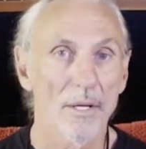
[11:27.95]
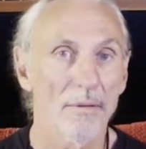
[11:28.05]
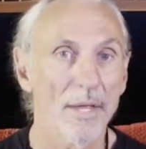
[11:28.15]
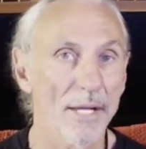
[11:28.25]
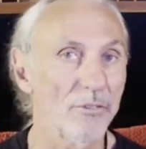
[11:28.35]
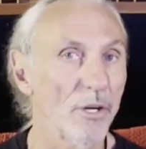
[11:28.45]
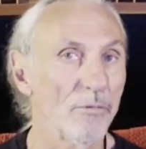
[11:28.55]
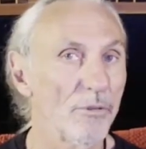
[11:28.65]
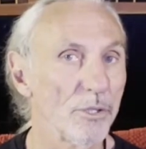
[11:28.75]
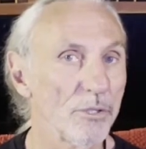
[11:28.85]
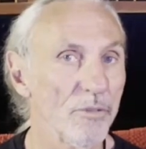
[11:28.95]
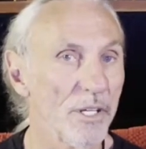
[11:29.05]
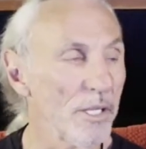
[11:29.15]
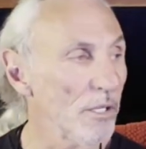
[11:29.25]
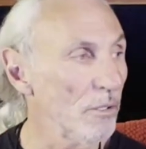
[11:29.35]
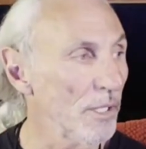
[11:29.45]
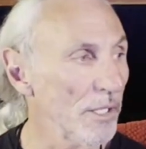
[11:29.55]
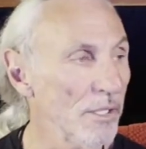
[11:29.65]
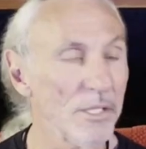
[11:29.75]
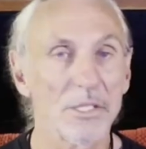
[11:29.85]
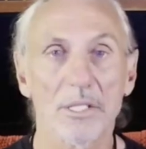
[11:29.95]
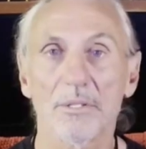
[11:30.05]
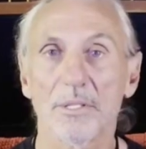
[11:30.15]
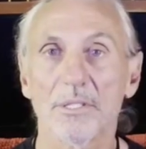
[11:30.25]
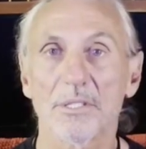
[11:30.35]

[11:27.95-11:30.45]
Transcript: that's our first video in this series.